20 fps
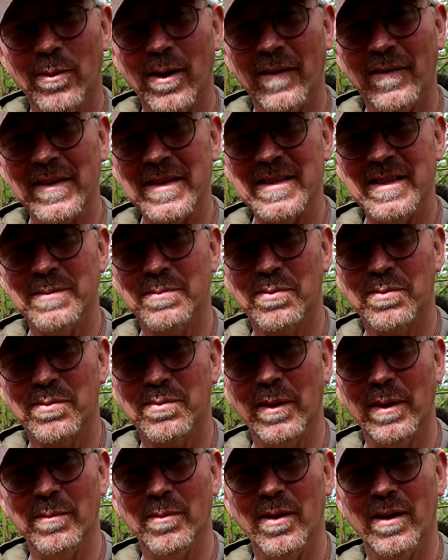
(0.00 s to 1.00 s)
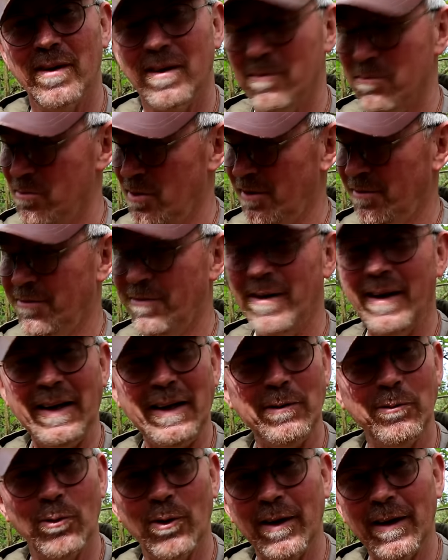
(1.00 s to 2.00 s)
one, this is probably my
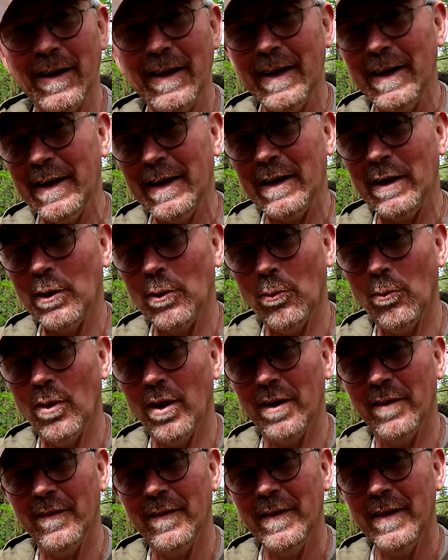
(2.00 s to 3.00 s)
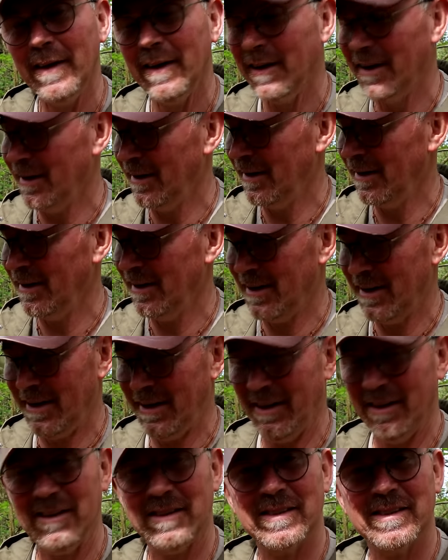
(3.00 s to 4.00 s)
favourite little one,
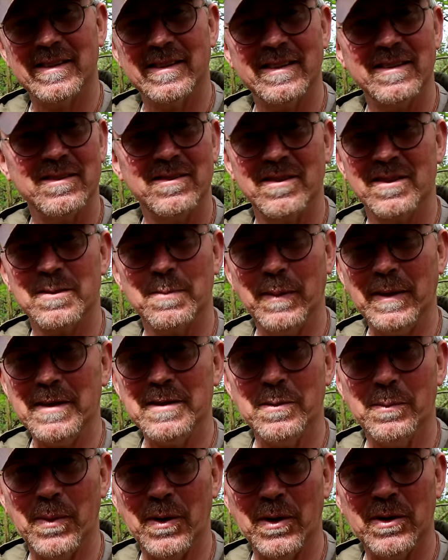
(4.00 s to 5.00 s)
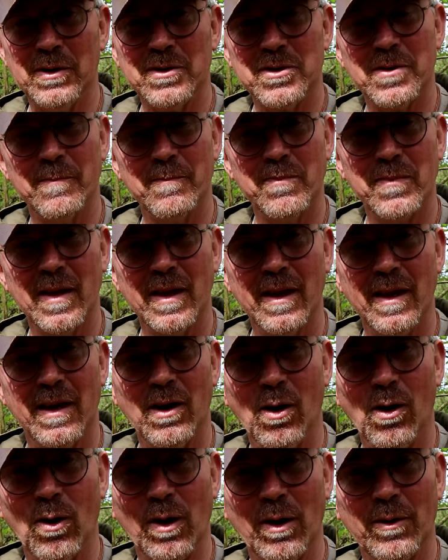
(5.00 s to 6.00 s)
and it's just a piece of birch
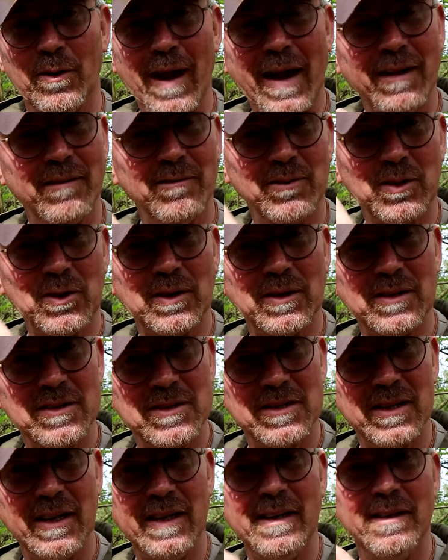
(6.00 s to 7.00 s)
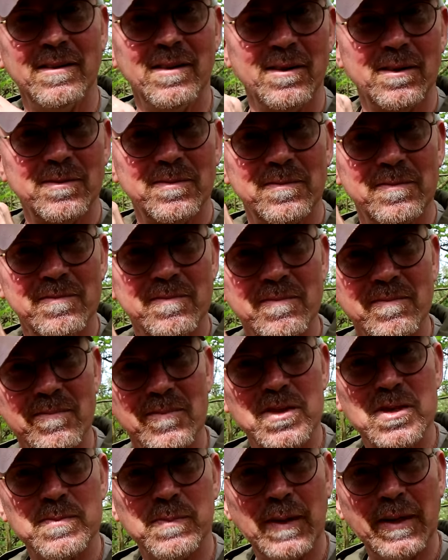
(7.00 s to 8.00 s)
hollowed out. You can see I've
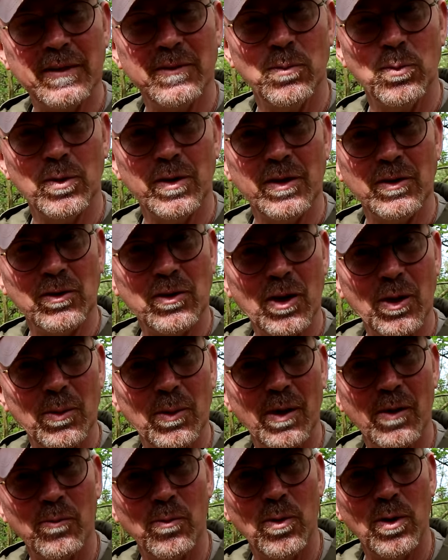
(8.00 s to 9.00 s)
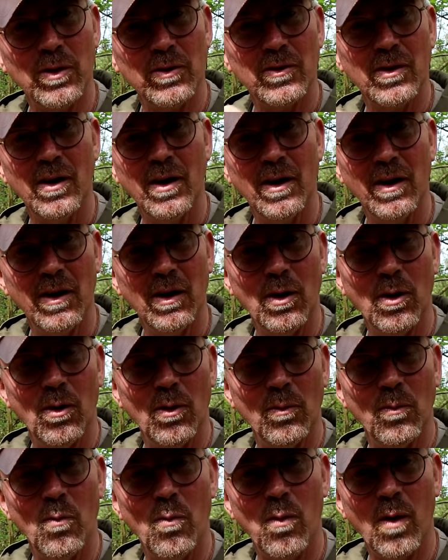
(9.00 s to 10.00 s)
split the wood in two and I've worked
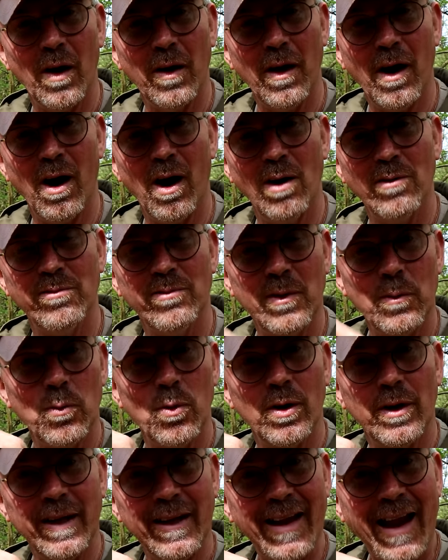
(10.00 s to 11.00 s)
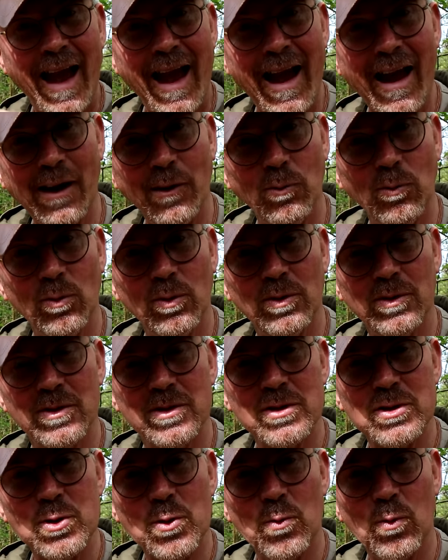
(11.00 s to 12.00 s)
on one half of it working
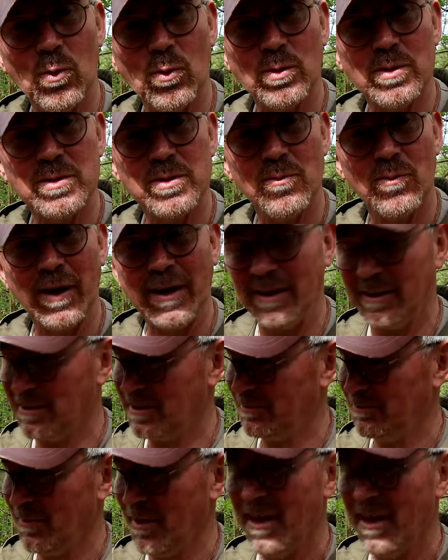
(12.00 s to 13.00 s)
outwards towards the rings.